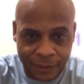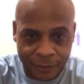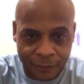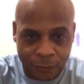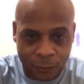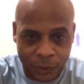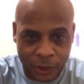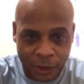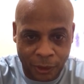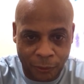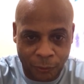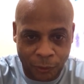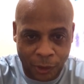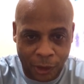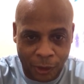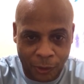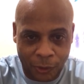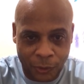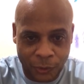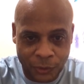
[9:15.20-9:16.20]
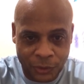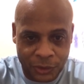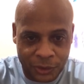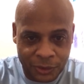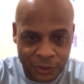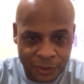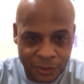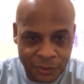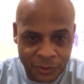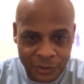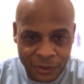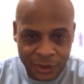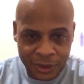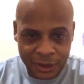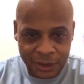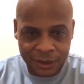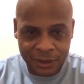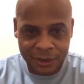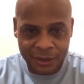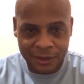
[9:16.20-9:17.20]
Will Rose,
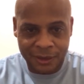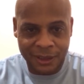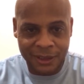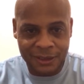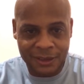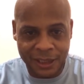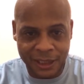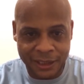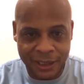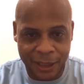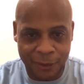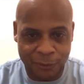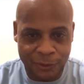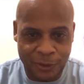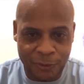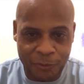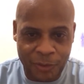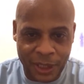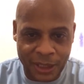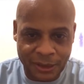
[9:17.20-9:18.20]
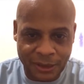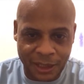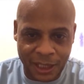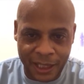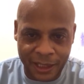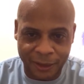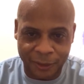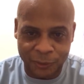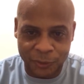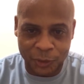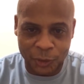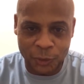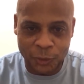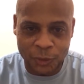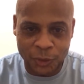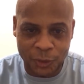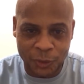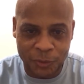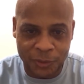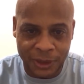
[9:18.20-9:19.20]
he said that was the best line on
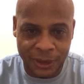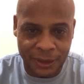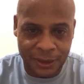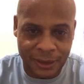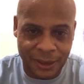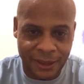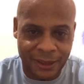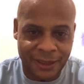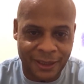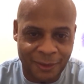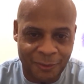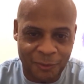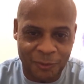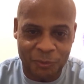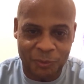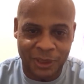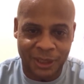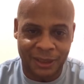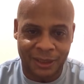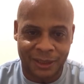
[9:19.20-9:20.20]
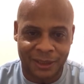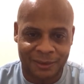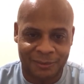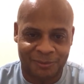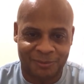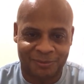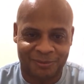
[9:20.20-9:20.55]
YouTube and he didn't even mean it.